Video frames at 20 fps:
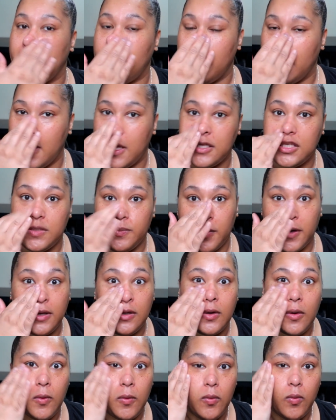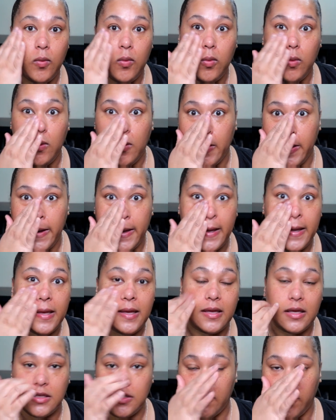not spread
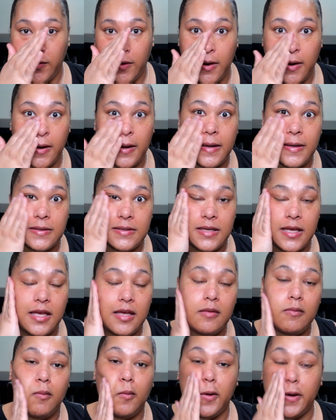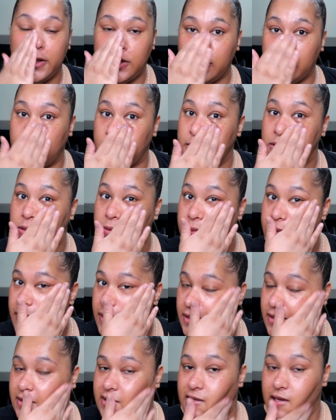quite as far as a moisturizer
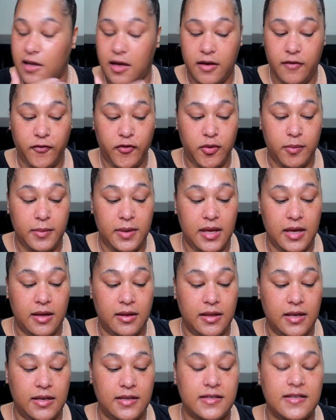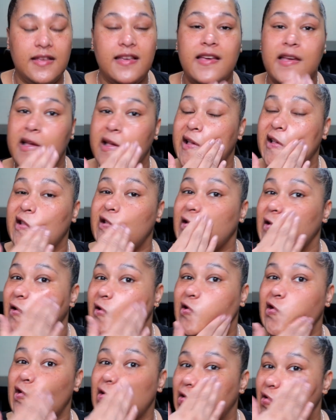because, for me at least, it
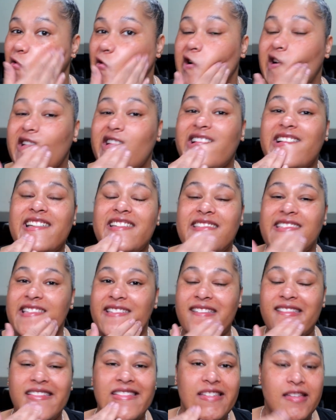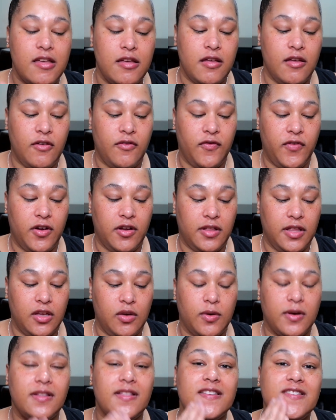starts to dry fairly
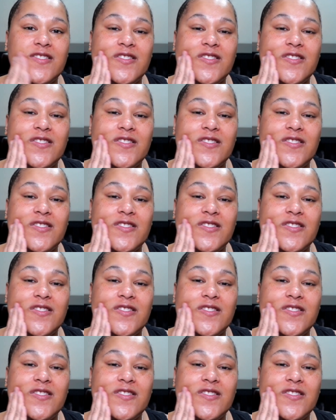quickly.